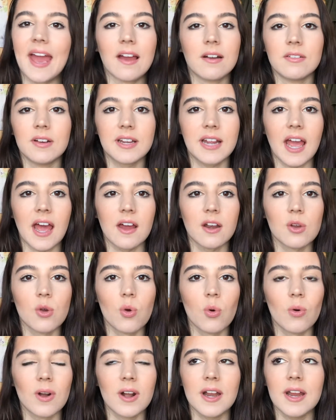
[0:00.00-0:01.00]
every
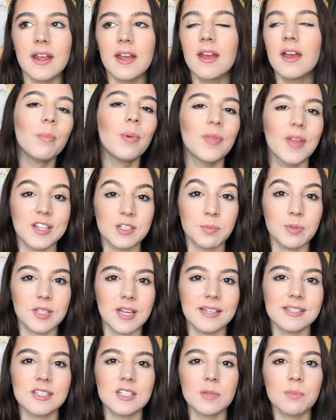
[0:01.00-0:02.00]
category, but that's
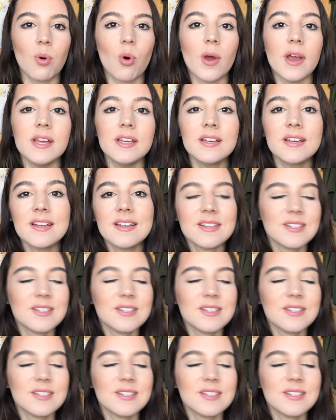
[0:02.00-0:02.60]
besides the point.